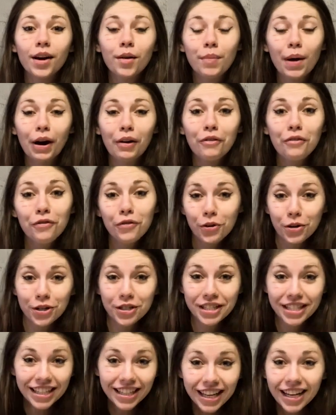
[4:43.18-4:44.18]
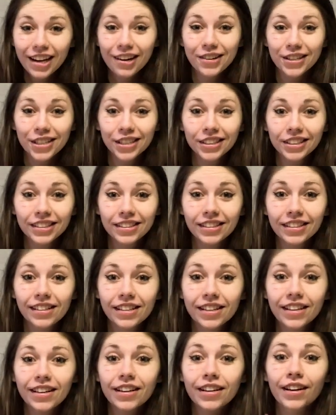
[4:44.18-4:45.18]
about 14 hours
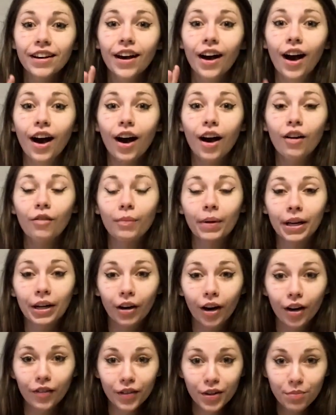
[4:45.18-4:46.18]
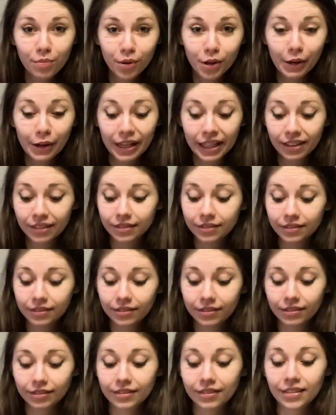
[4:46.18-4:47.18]
of my coffee brewing,
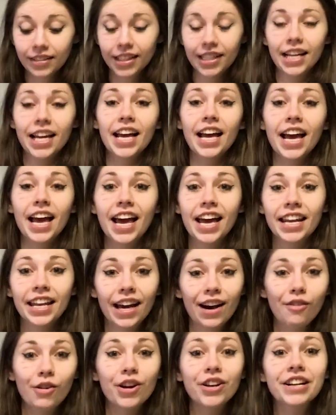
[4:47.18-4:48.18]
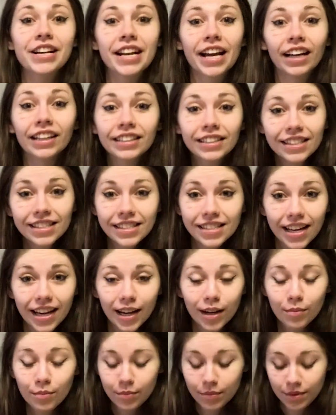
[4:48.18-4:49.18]
and now our next
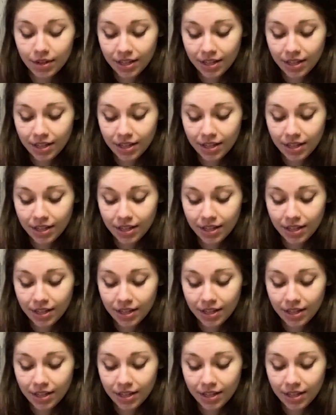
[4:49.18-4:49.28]
step